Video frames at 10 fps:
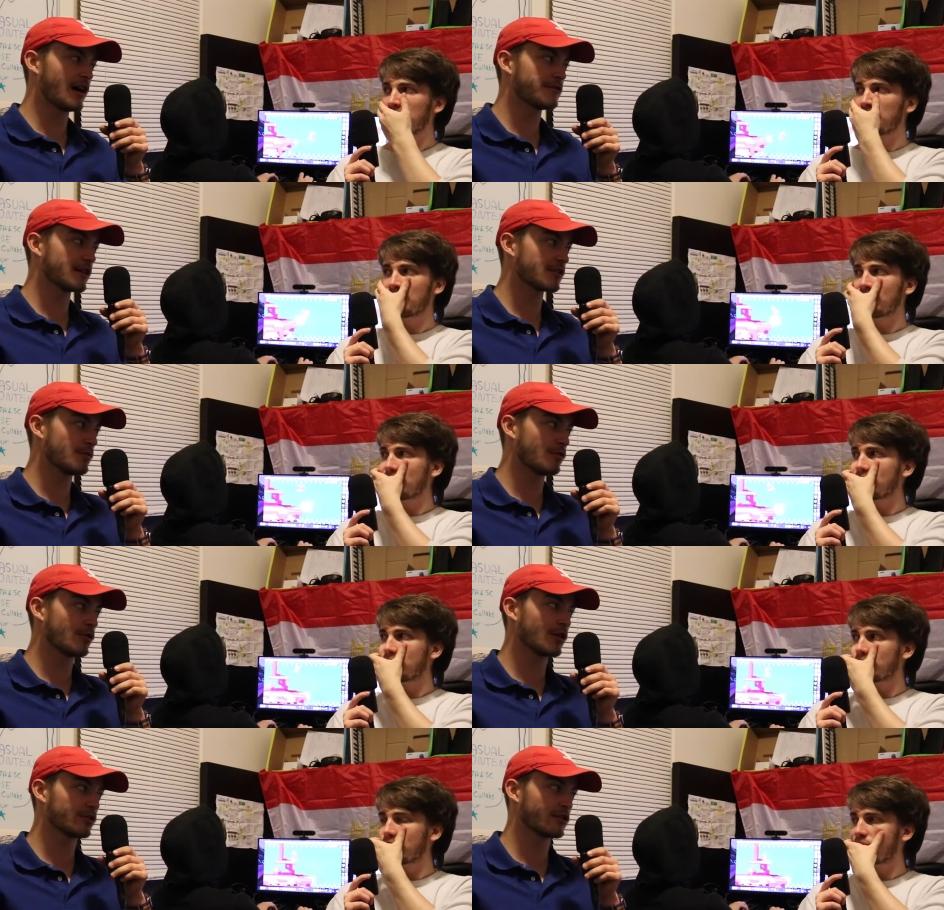Speaker 1: I feel like they're
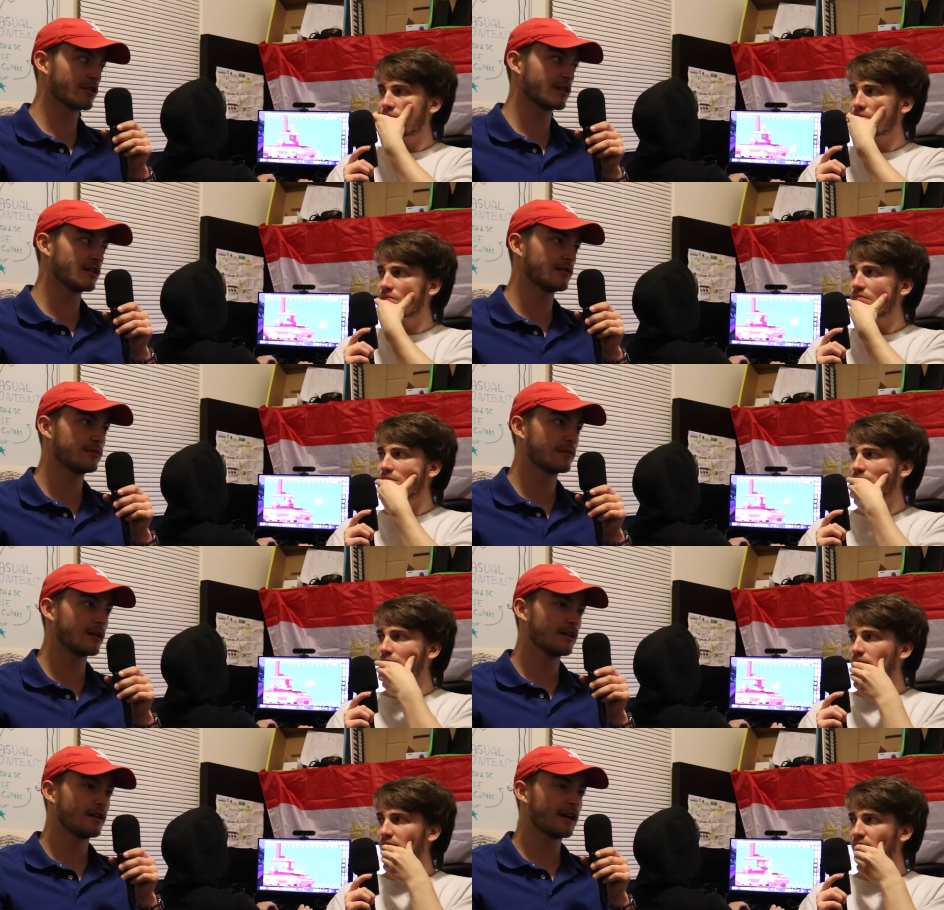more alternative
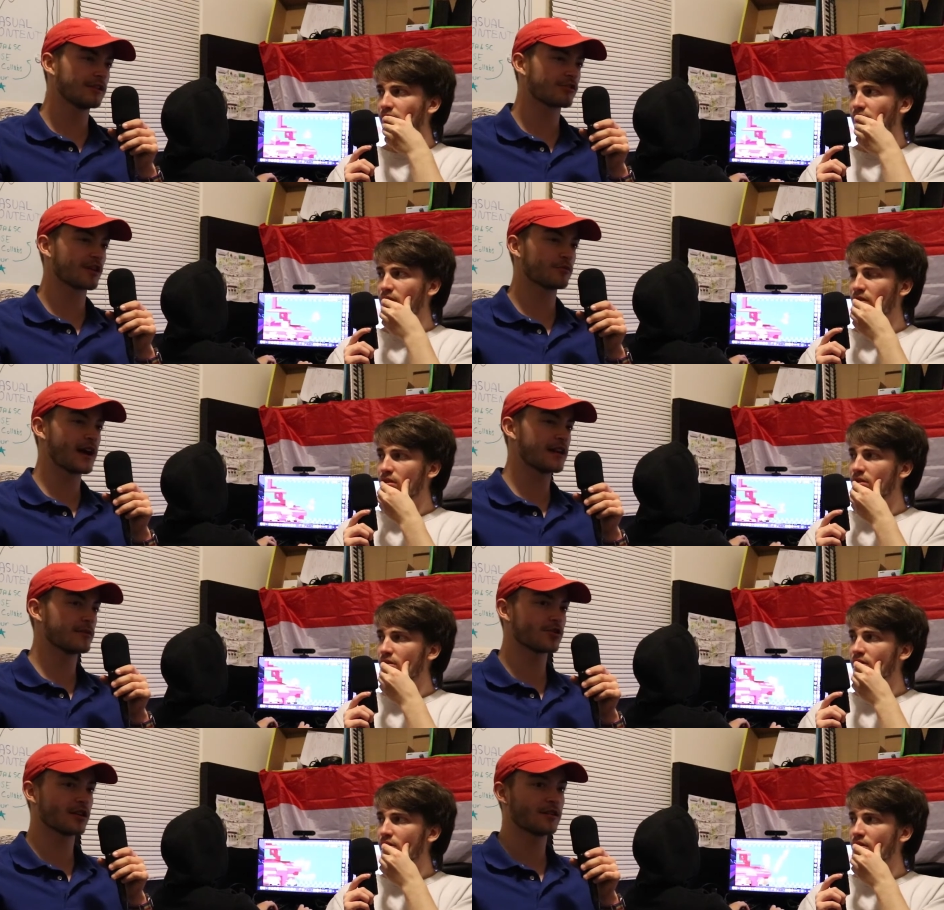and just like
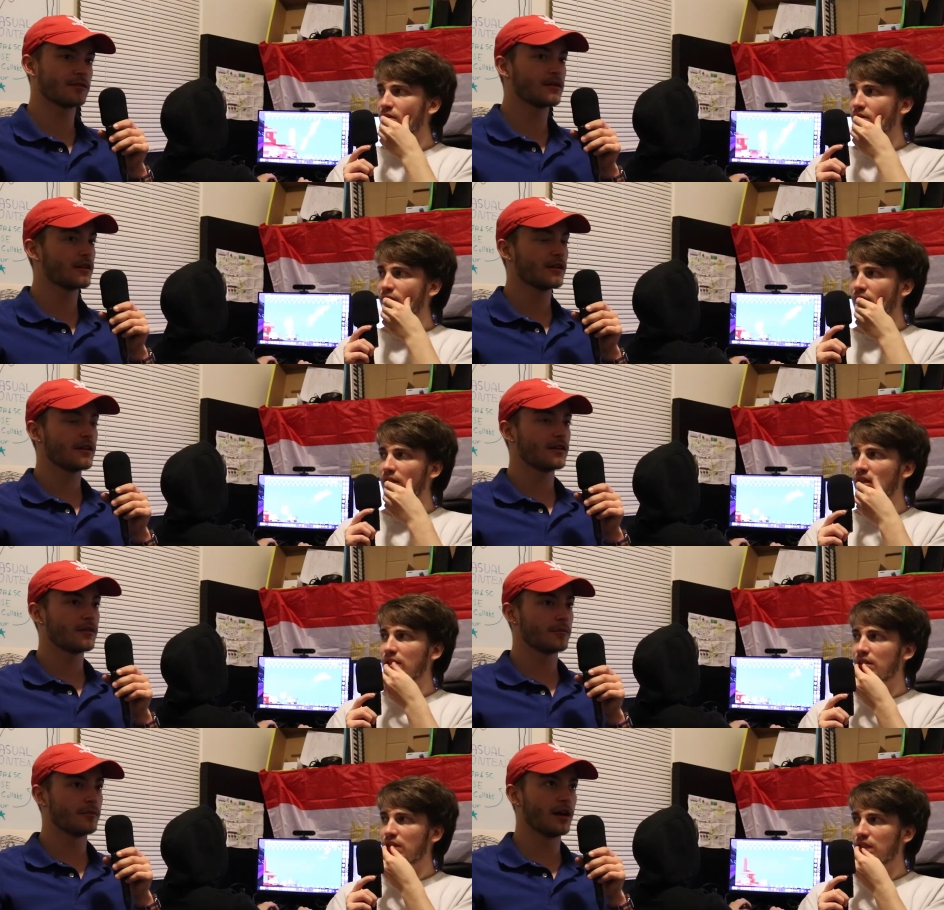random shit.
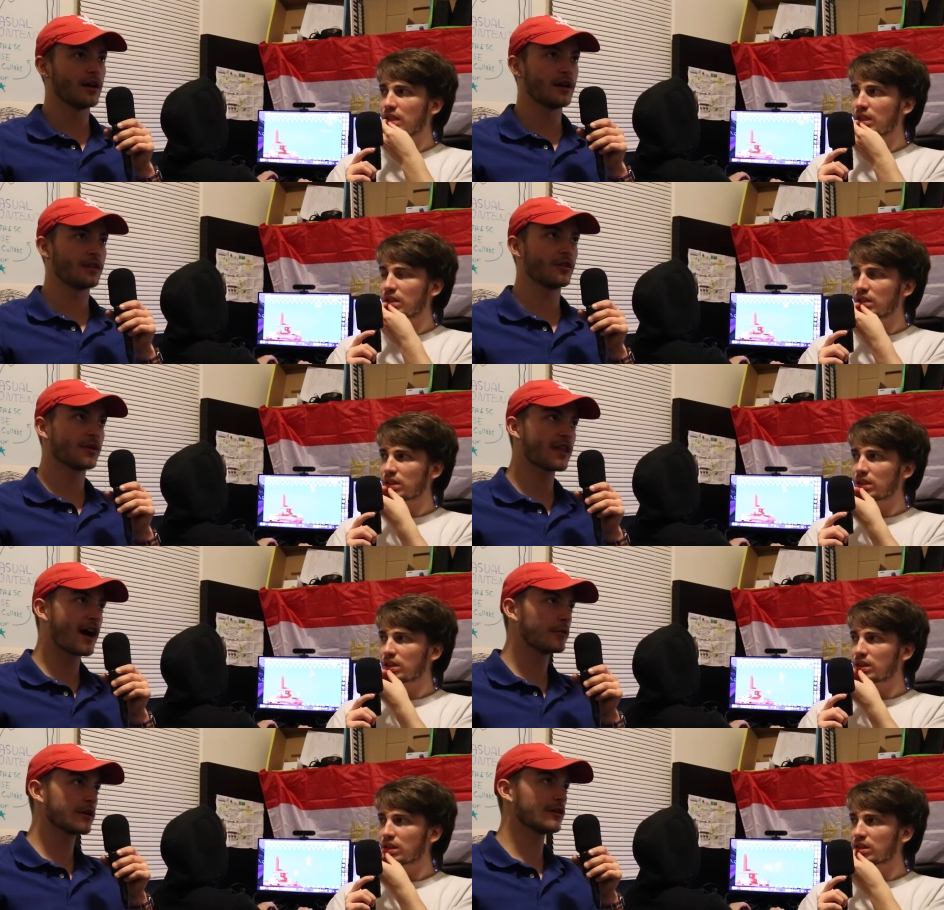Yeah. But the one that
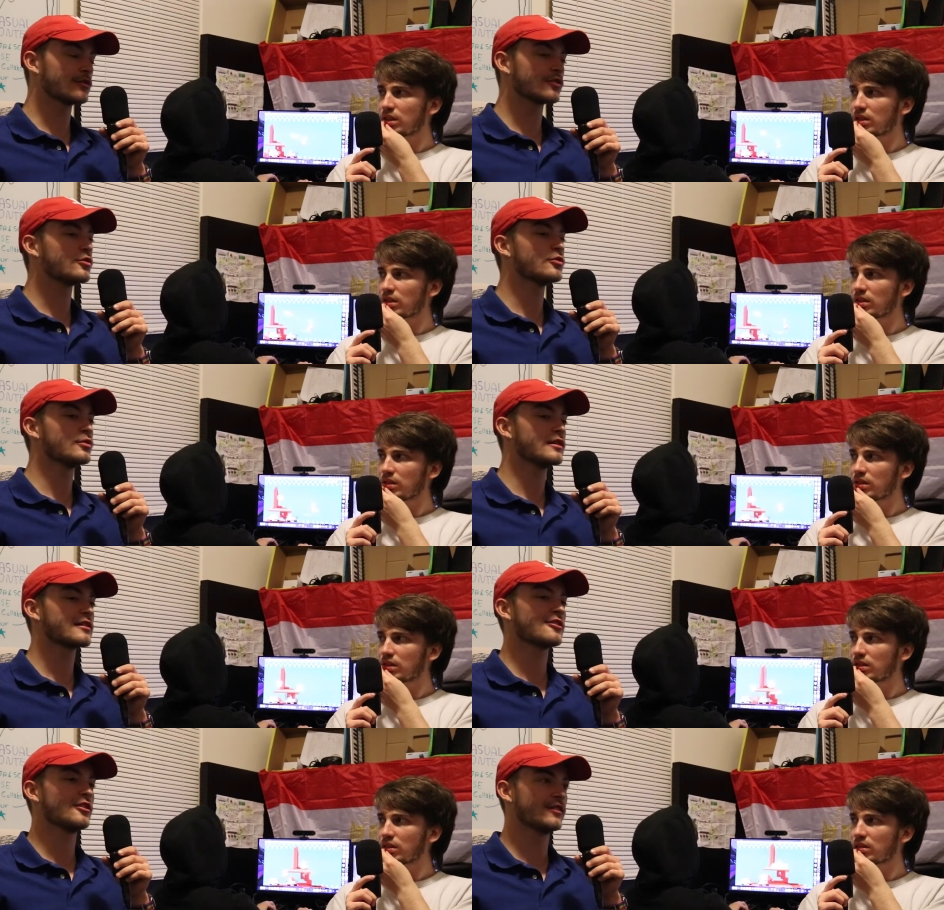I want to go to
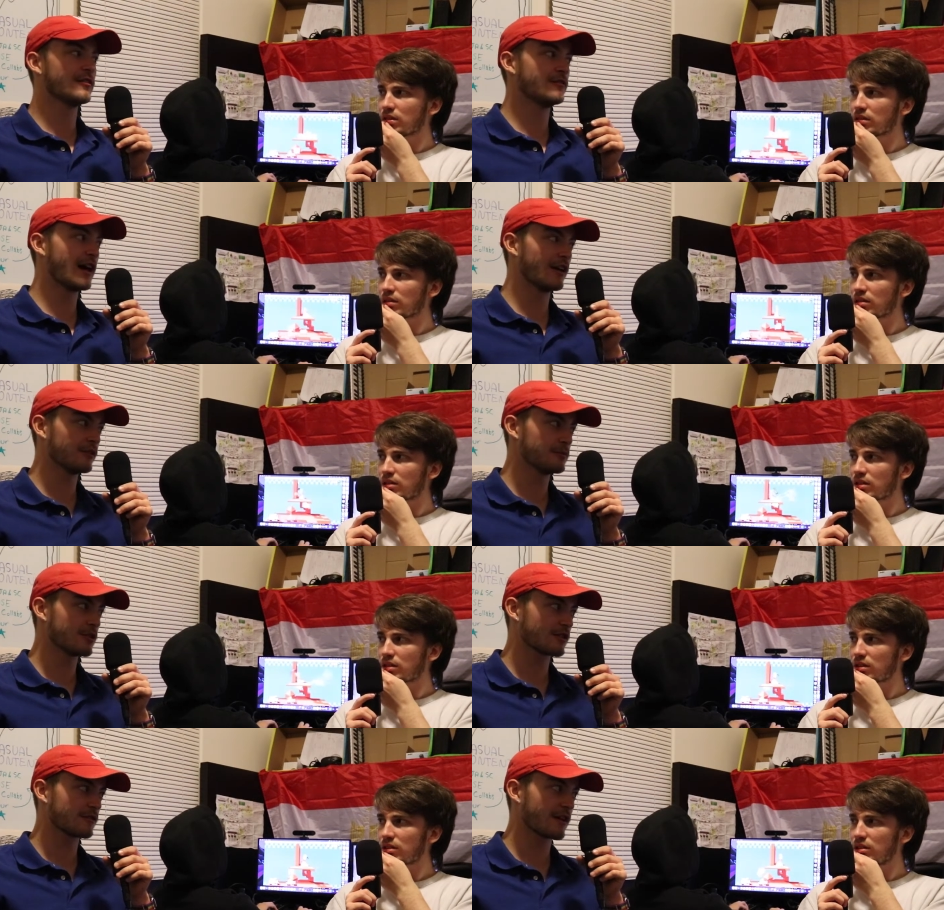is called the Veld
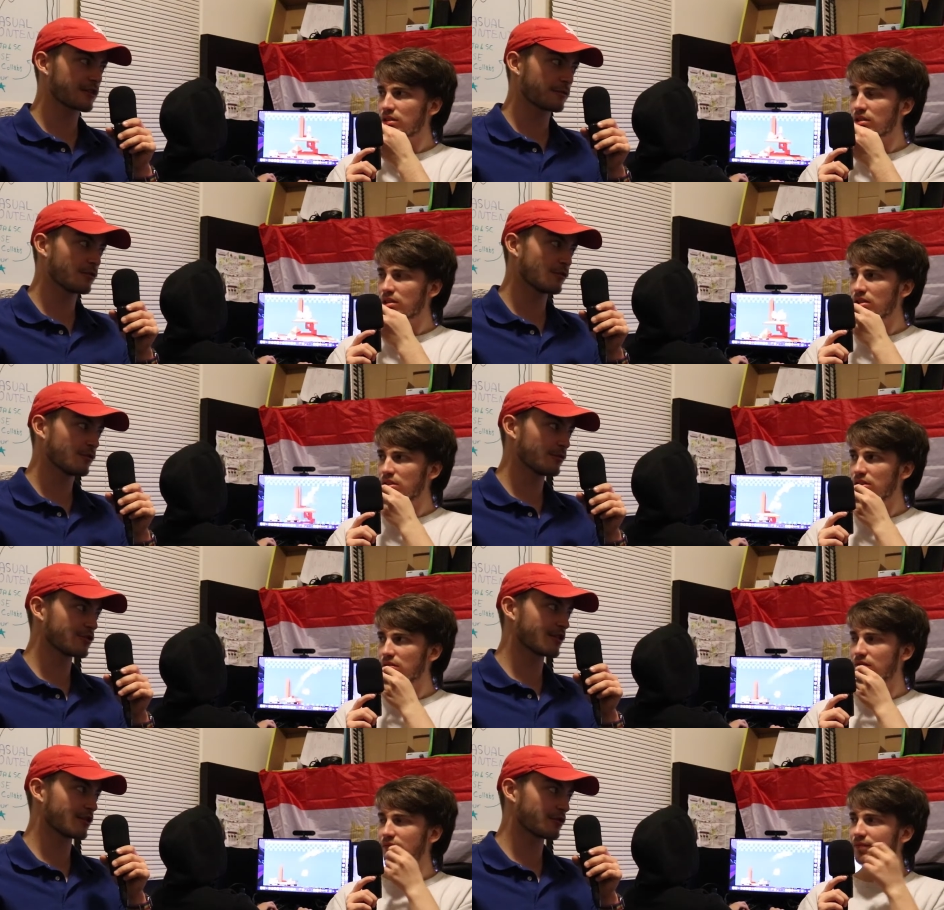Music Festival, which mm.
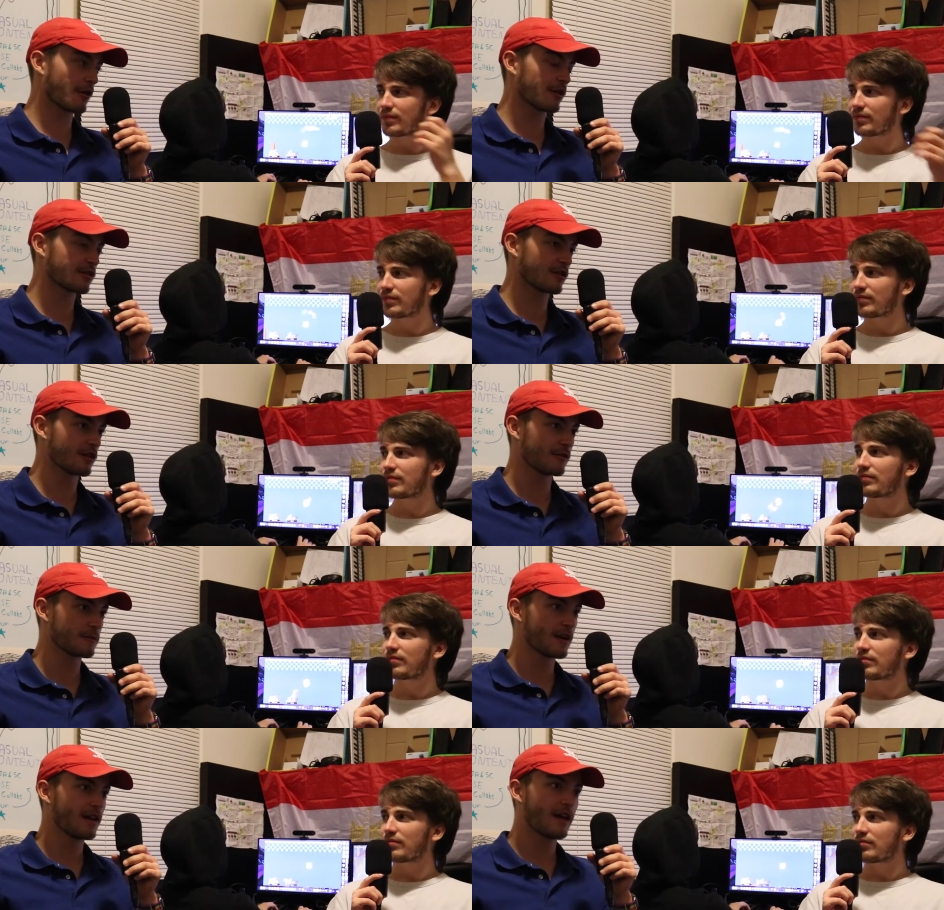is in hmm. Toronto,
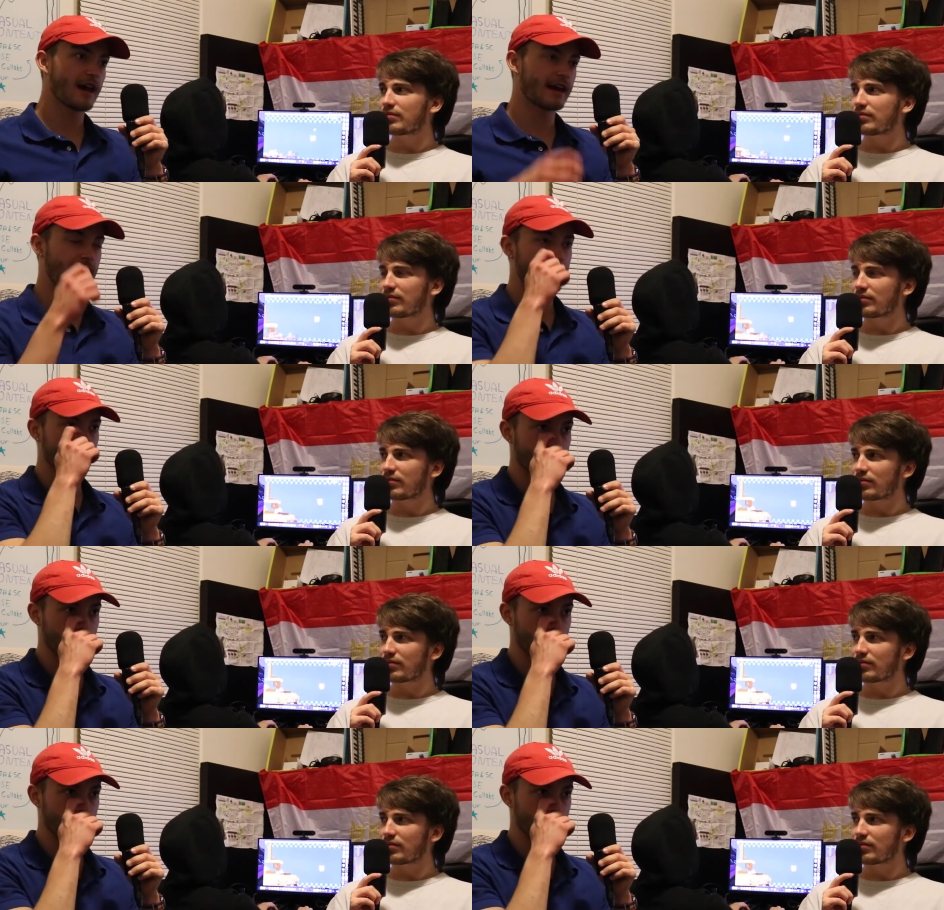and it has